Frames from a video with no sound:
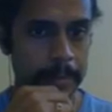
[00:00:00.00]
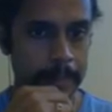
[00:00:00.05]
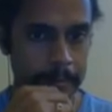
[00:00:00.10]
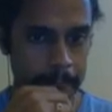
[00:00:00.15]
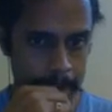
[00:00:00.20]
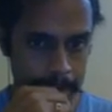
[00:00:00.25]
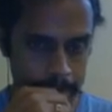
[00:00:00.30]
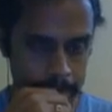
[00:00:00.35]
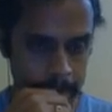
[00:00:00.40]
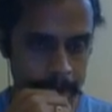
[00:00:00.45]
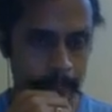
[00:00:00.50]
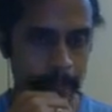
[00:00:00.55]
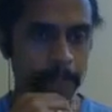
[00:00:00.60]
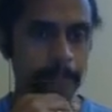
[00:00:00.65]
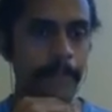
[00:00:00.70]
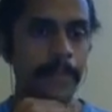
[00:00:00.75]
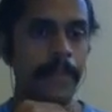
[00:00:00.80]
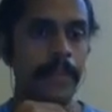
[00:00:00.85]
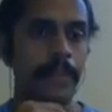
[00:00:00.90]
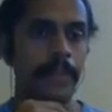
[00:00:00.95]
They have
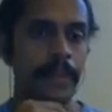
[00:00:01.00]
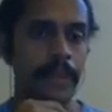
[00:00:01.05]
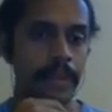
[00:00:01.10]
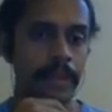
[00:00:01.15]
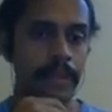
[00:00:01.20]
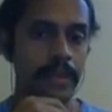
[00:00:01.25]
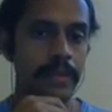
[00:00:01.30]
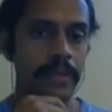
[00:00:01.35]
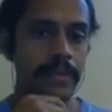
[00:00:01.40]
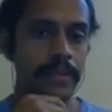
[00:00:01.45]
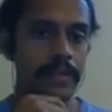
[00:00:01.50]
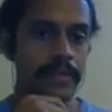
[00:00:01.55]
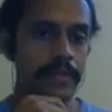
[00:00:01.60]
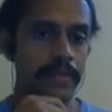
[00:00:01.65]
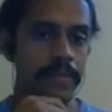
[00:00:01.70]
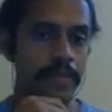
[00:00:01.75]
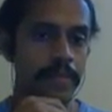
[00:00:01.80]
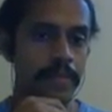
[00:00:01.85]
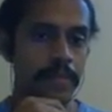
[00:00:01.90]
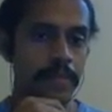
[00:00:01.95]
told me
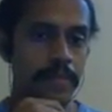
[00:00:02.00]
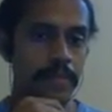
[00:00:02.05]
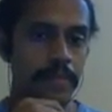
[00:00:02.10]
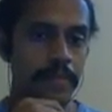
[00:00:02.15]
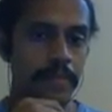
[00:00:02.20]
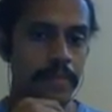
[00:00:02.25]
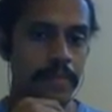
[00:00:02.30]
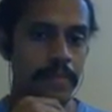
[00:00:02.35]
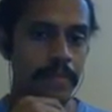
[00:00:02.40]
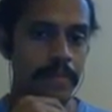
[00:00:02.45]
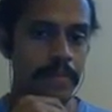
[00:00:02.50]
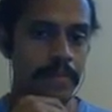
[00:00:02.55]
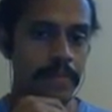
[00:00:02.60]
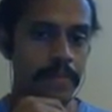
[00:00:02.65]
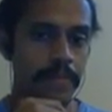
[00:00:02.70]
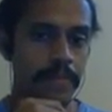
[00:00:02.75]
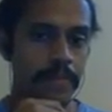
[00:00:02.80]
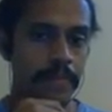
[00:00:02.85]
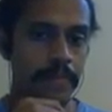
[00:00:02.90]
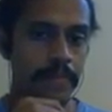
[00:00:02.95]
that in
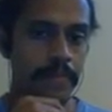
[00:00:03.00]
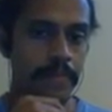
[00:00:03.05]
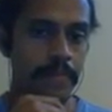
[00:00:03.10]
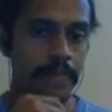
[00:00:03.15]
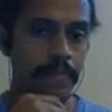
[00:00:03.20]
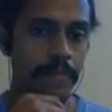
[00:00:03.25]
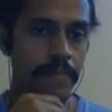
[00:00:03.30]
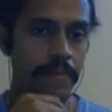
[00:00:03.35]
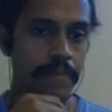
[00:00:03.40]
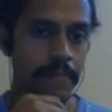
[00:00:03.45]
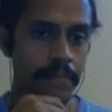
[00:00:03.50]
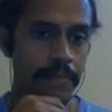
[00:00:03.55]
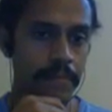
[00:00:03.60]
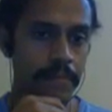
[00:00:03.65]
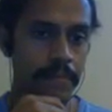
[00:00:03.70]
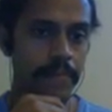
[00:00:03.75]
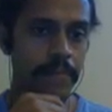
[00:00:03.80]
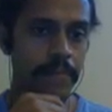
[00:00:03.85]
India we do